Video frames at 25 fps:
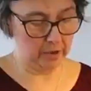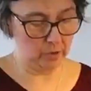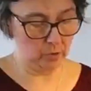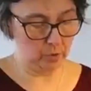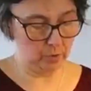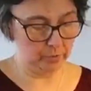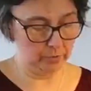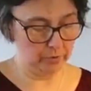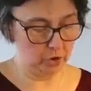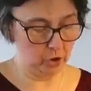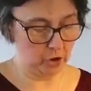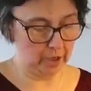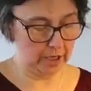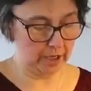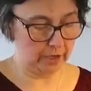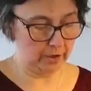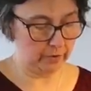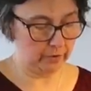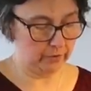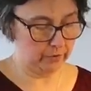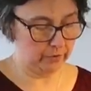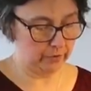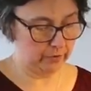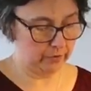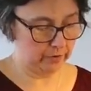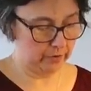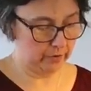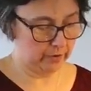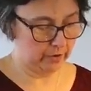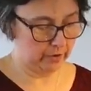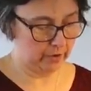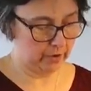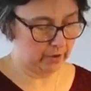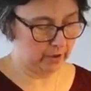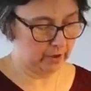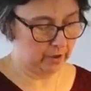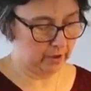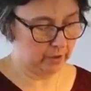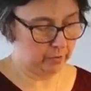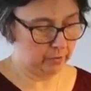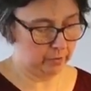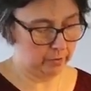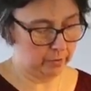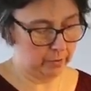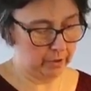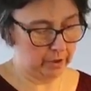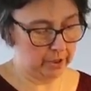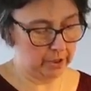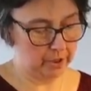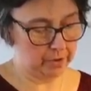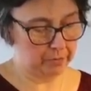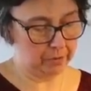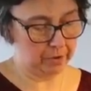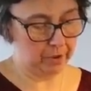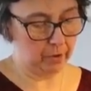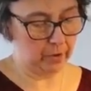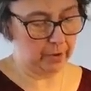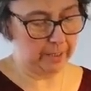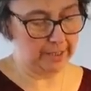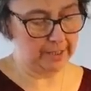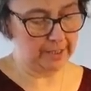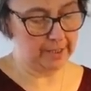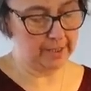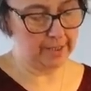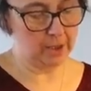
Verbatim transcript: in an open shelf. We want it to be quite